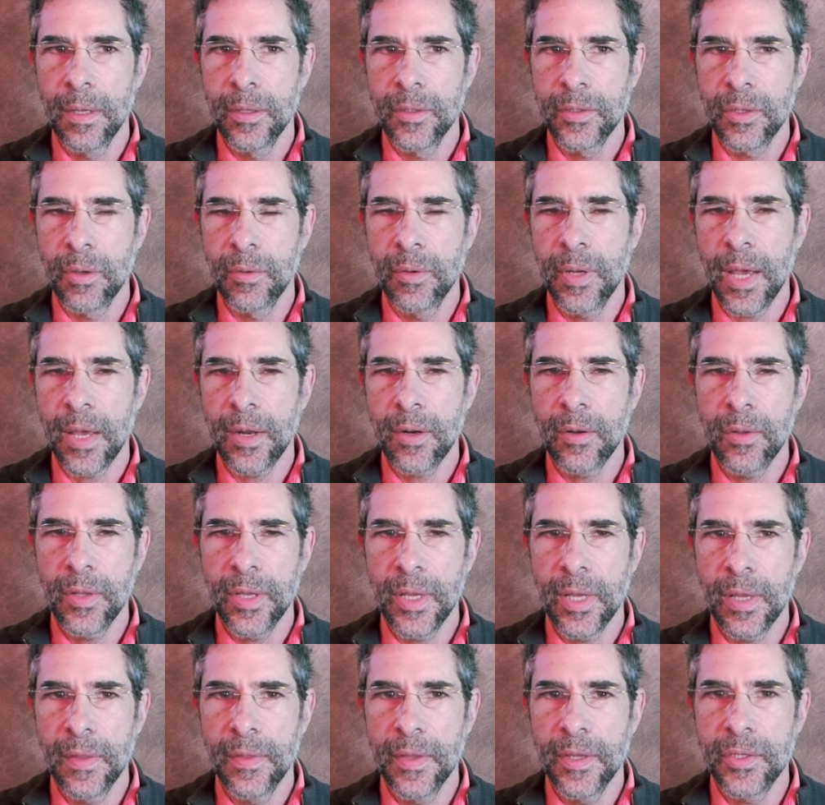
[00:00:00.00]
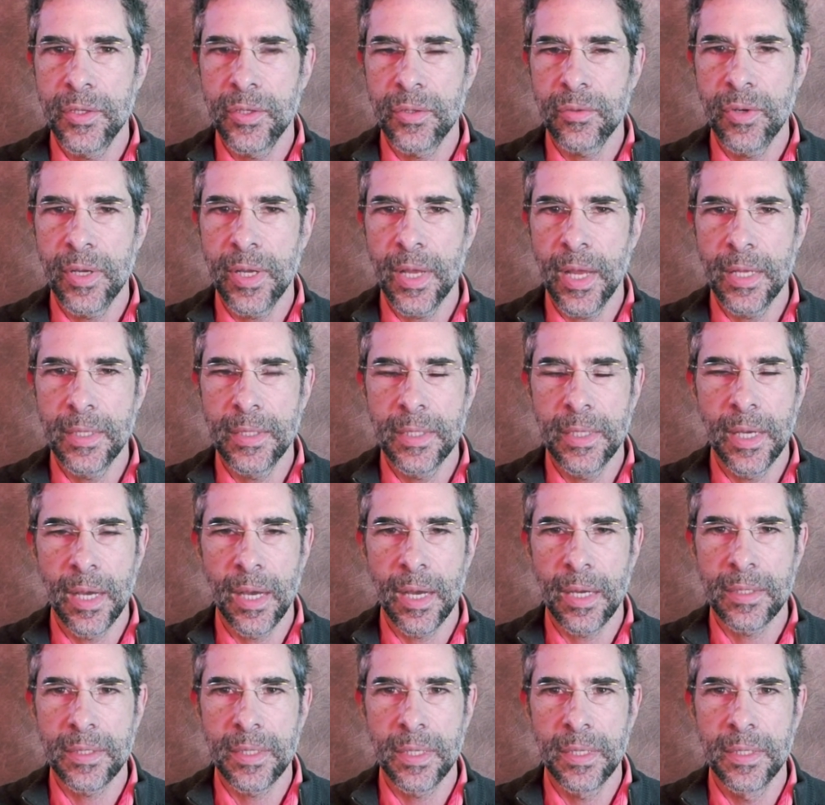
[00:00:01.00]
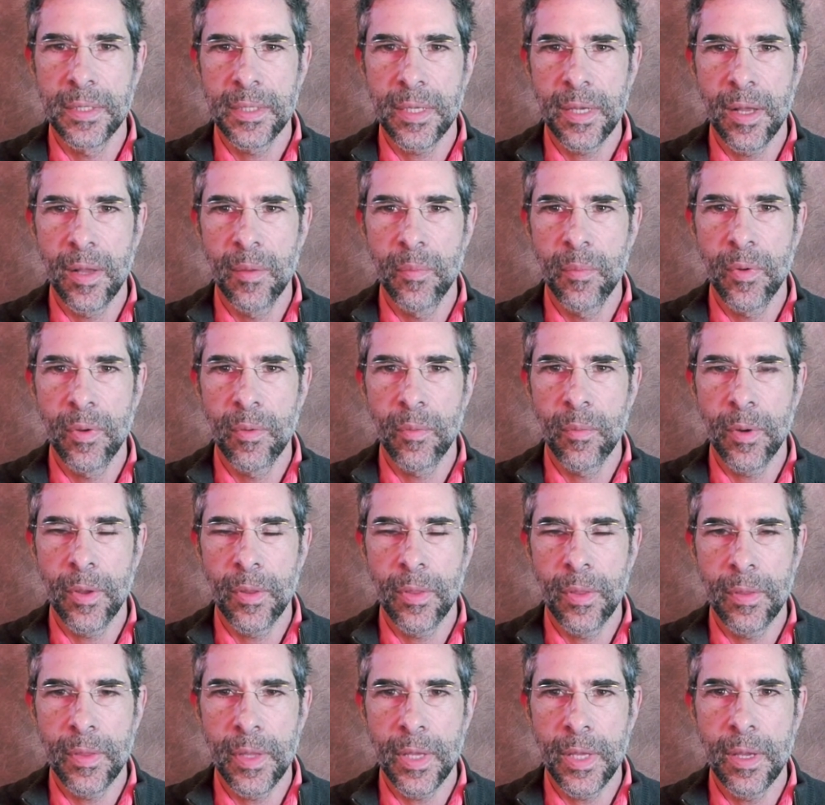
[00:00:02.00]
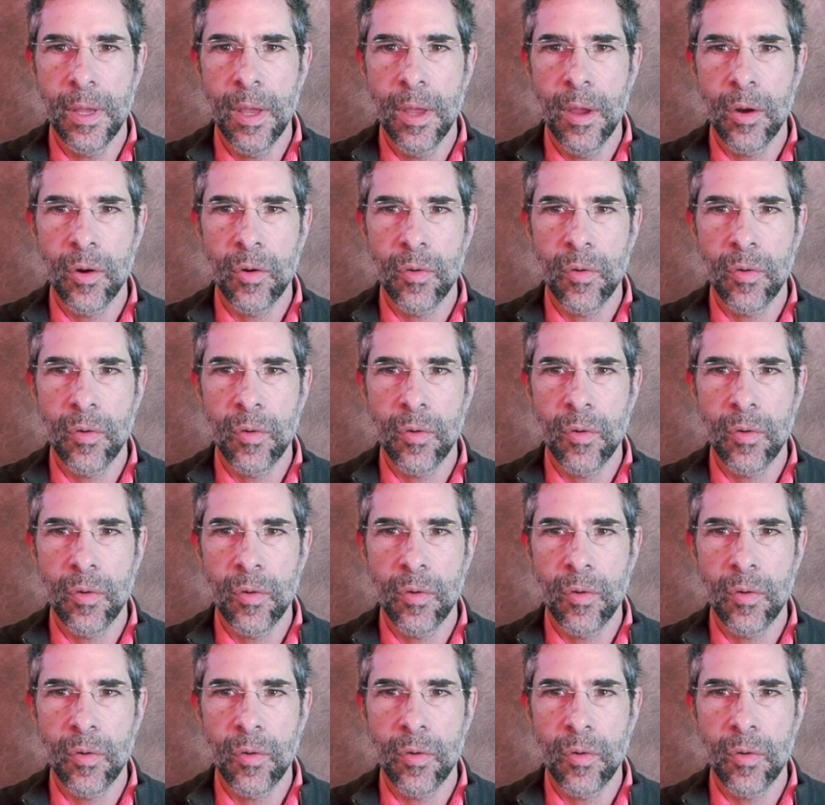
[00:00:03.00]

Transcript: So not only can these three antioxidants help with the